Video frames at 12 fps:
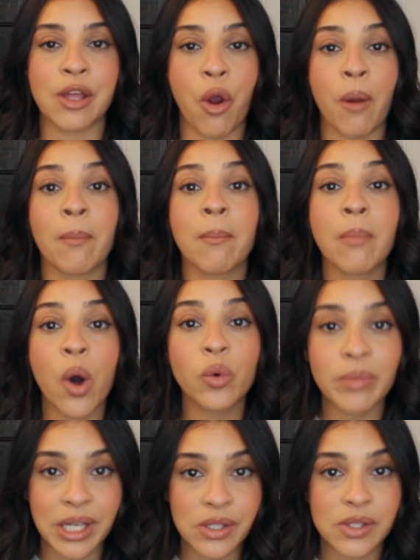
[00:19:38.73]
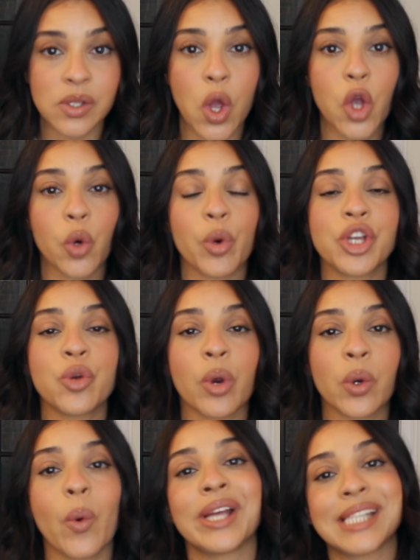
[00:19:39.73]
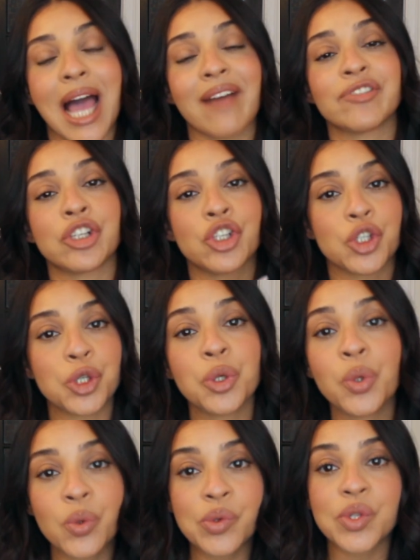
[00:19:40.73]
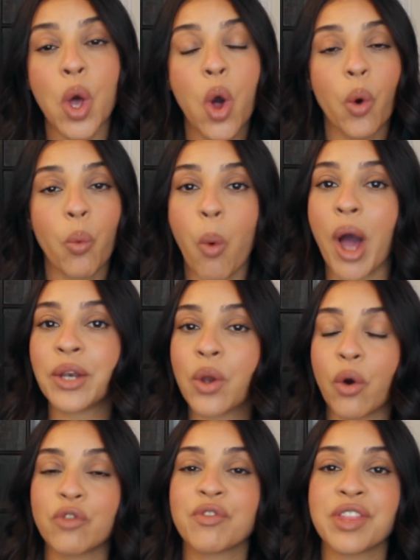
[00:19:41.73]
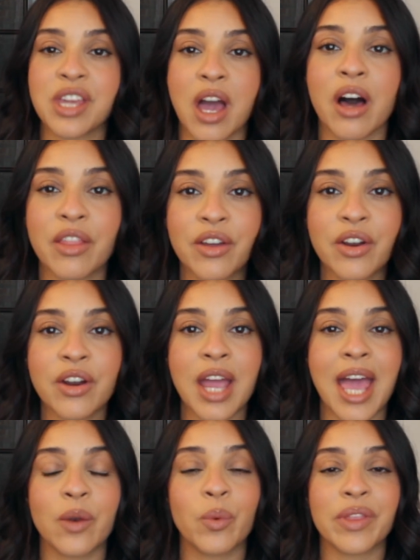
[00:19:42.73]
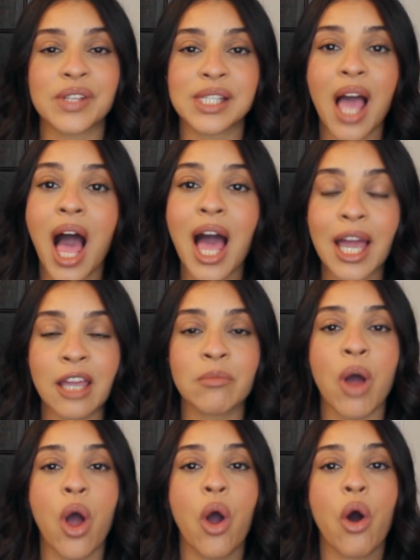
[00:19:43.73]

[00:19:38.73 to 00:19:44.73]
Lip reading: There are moments where you are going to have to choose one over the other, and with time,